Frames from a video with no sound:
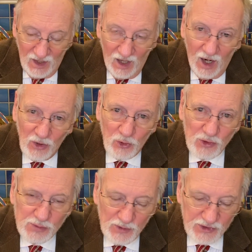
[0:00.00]
Our
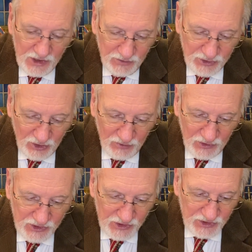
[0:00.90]
Christmas Eve
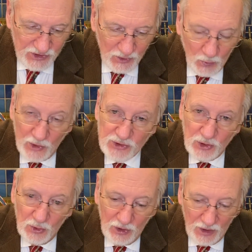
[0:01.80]
services in West
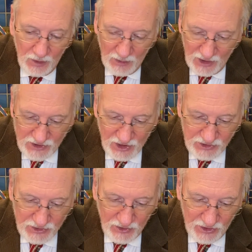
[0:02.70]
Union and
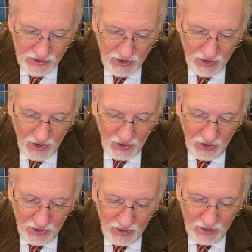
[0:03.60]
Manchester this year are
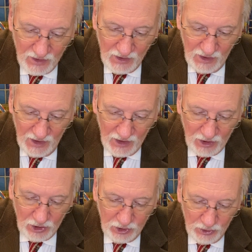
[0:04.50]
going to
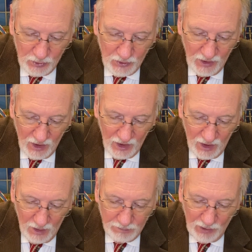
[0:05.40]
include
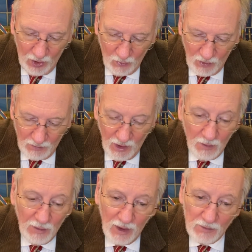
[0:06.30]
a poem
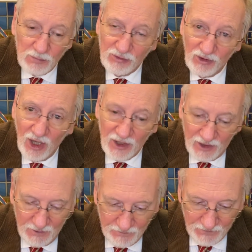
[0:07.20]
about
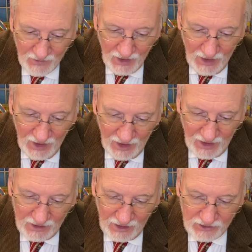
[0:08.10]
Befana, and
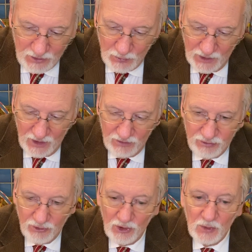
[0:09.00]
I'd like to read it
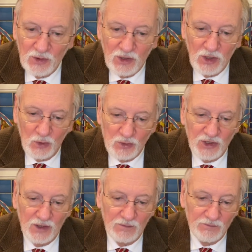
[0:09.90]
for you in
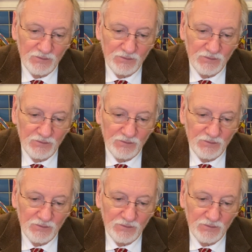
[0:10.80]
closing.